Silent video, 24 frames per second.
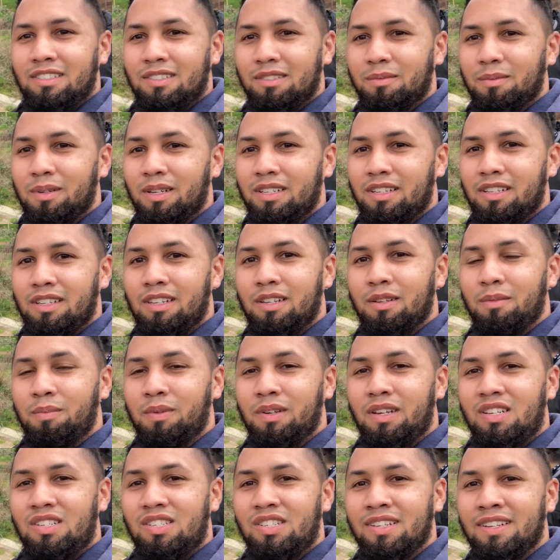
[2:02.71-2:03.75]
I really
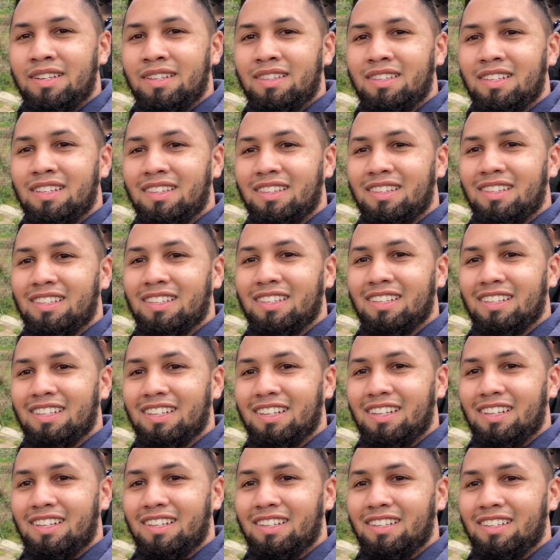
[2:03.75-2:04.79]
appreciate it,
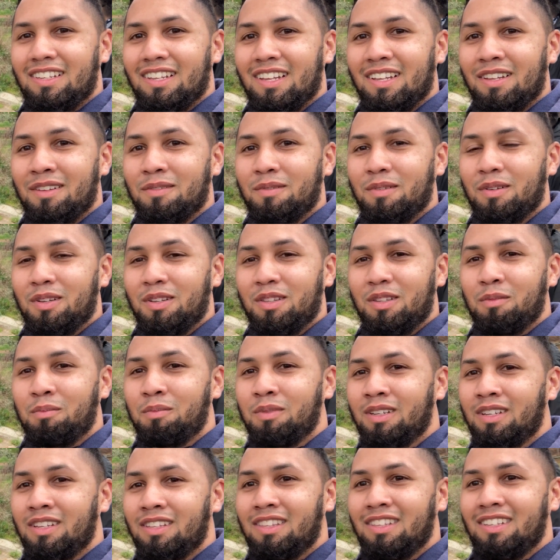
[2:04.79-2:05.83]
and yeah, we're on to
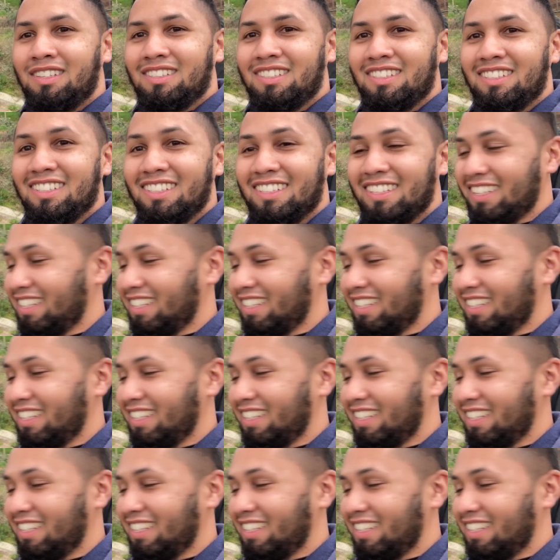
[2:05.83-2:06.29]
bigger things.